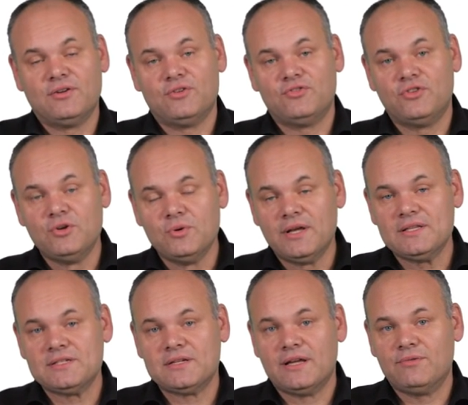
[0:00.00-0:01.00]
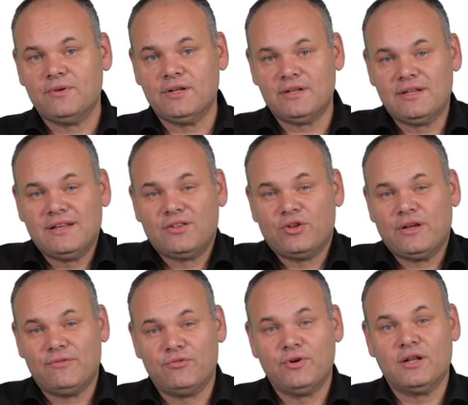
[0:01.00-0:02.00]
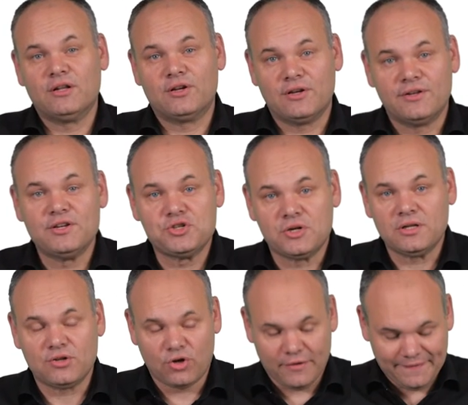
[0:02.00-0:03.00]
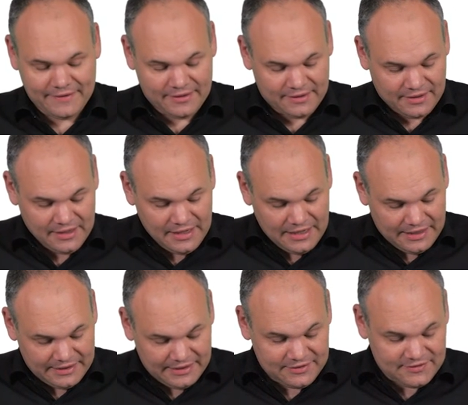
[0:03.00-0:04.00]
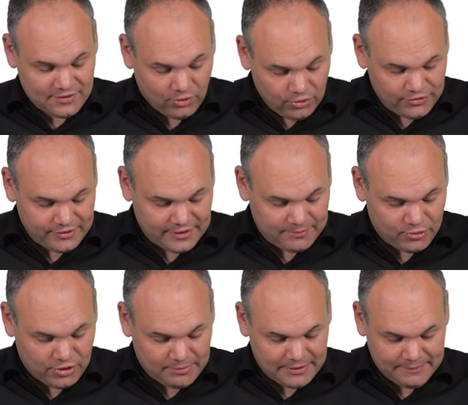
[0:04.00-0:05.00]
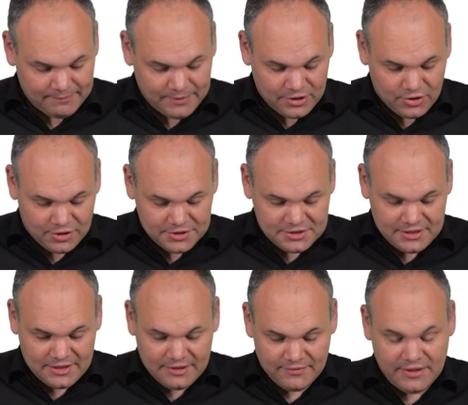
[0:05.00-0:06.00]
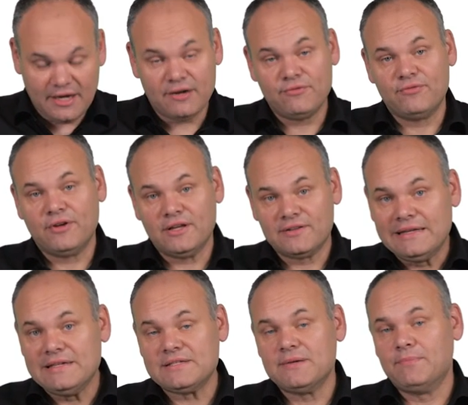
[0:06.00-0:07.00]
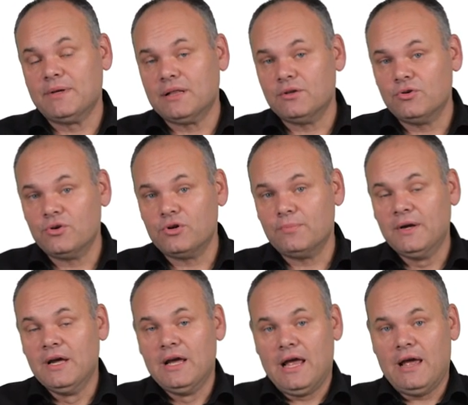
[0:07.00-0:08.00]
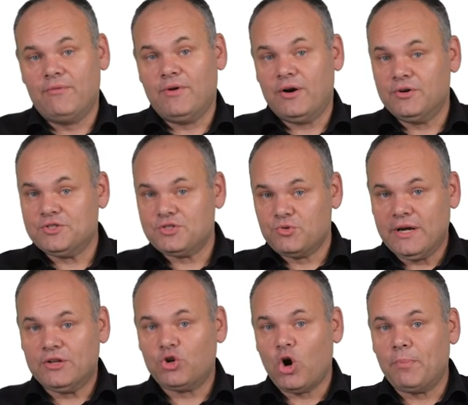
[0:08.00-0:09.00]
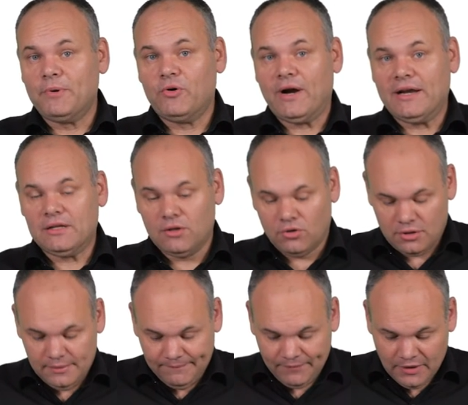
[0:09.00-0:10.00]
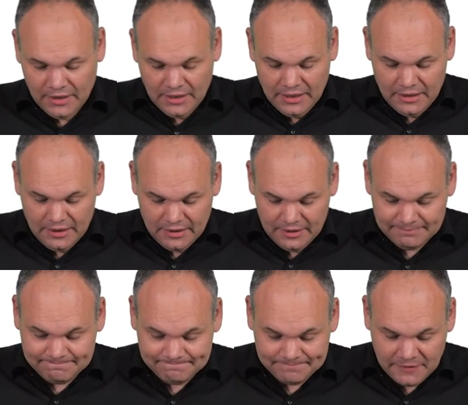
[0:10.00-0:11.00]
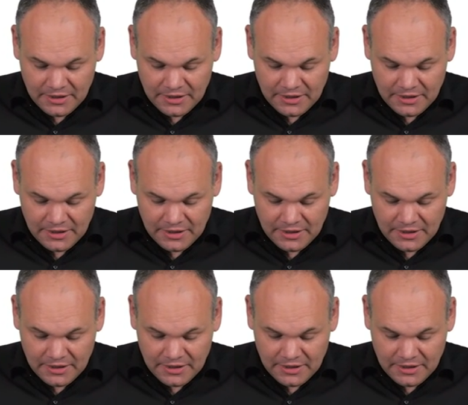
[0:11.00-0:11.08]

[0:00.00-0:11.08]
students, and we did not have real digital content. And that's also a problem, because we have, at least in Middle Europe, a very strict copyright law. And